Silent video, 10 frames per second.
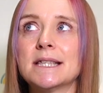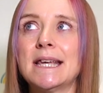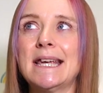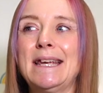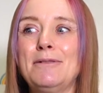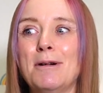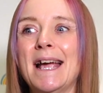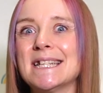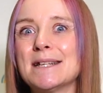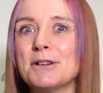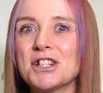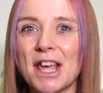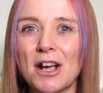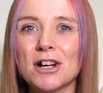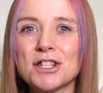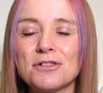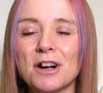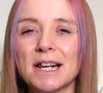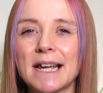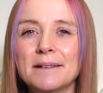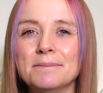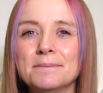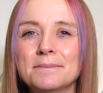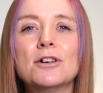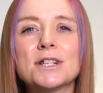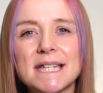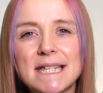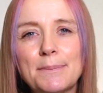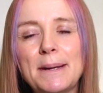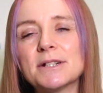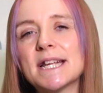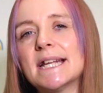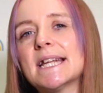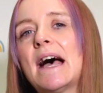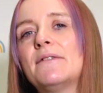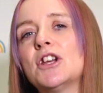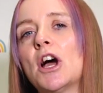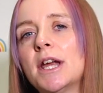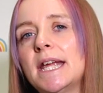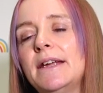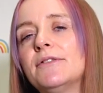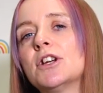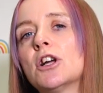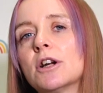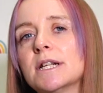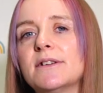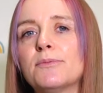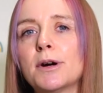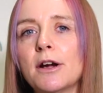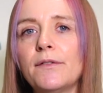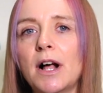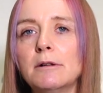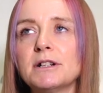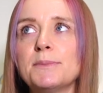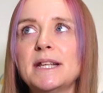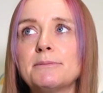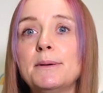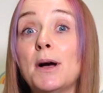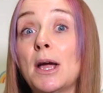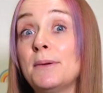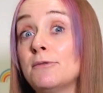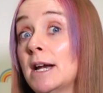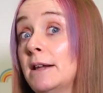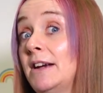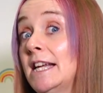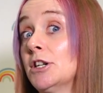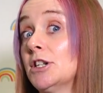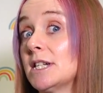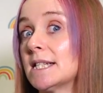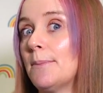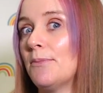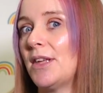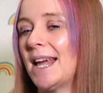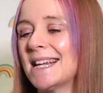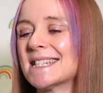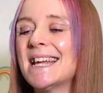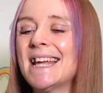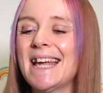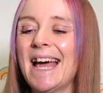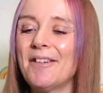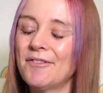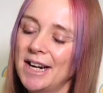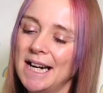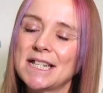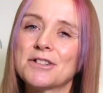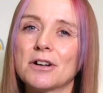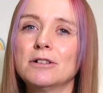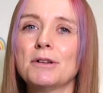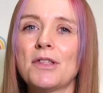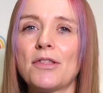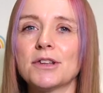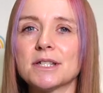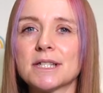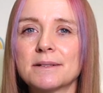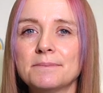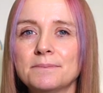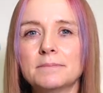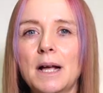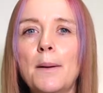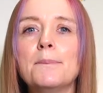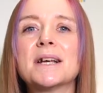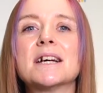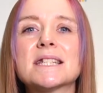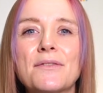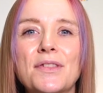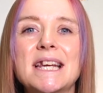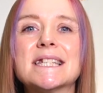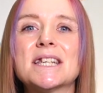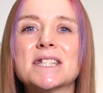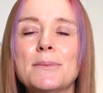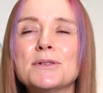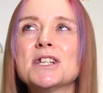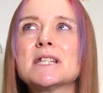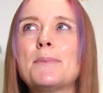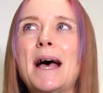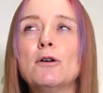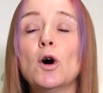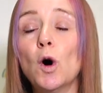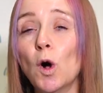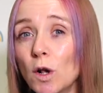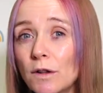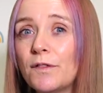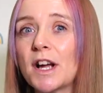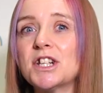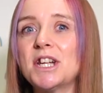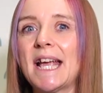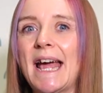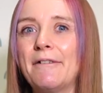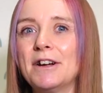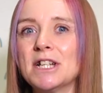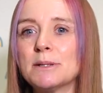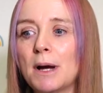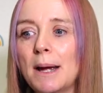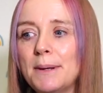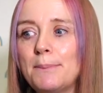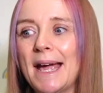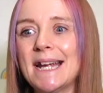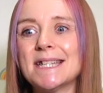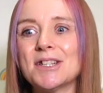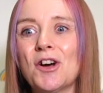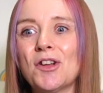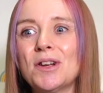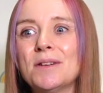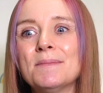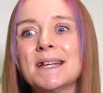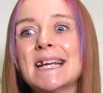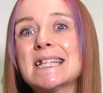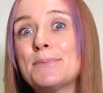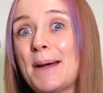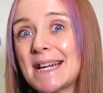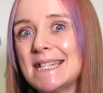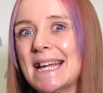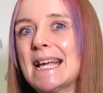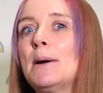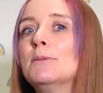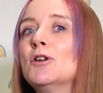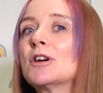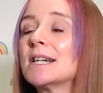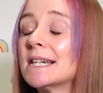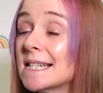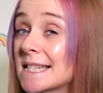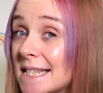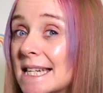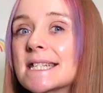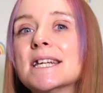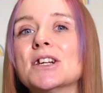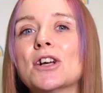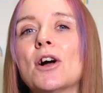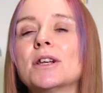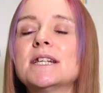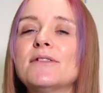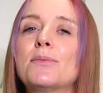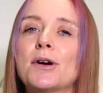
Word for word: the ways in which they are struggling. Autistic people tend to have an uneven cognitive profile, which means we might be really, really good at some things and really struggle with others. And because of this, assumptions about all functioning areas might be based on expecting a more consistent cognitive